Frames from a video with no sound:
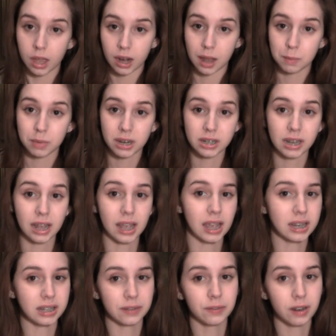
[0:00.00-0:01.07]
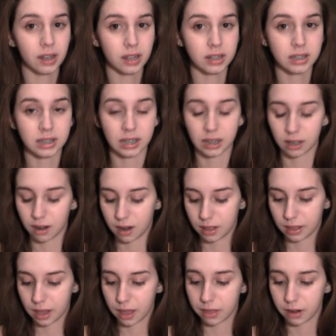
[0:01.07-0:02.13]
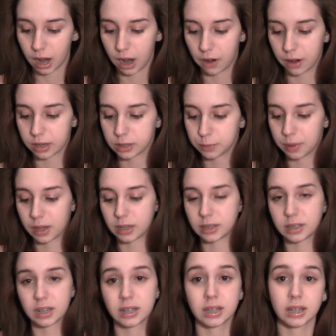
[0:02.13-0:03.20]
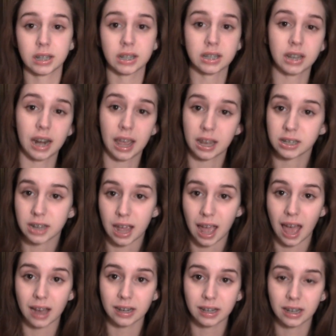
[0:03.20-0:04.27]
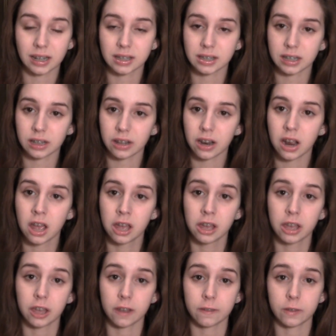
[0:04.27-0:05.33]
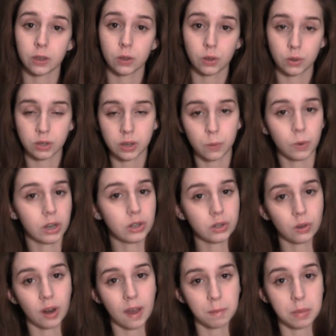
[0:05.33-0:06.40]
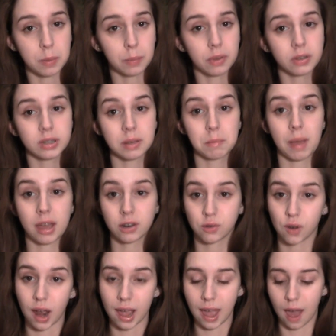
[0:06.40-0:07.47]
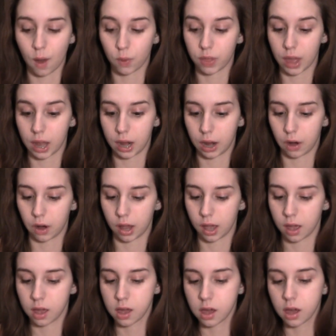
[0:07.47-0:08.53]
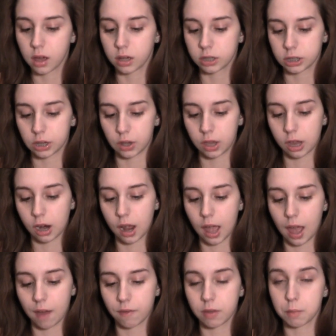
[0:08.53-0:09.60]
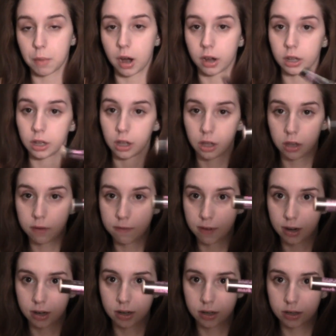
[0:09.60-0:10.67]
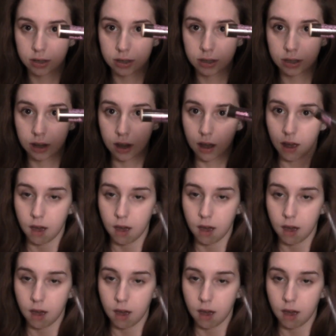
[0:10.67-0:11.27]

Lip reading: And I'm going to take a different concealer in the other areas because since this is an anti-acne concealer, if you use it where you don't have pimples, it might dry out that area. So here I have the MARC Good Riddance